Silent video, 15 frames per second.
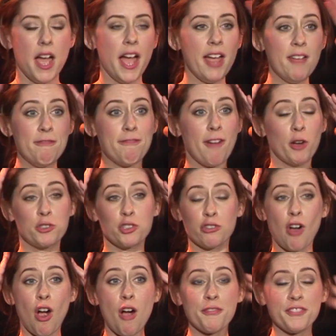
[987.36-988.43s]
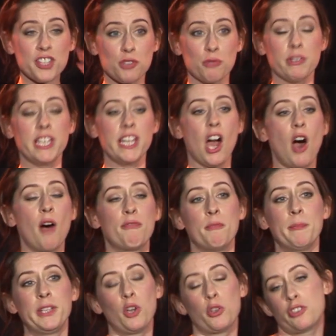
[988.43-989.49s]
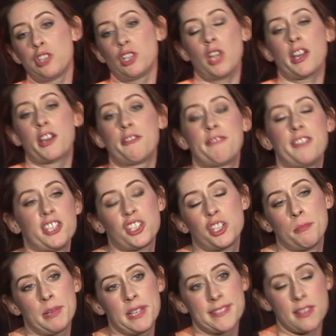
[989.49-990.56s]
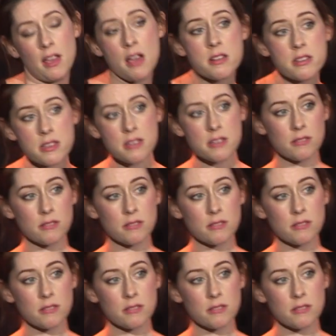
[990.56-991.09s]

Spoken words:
In photographs, it's really hard for me not to look like a fish in a blizzard.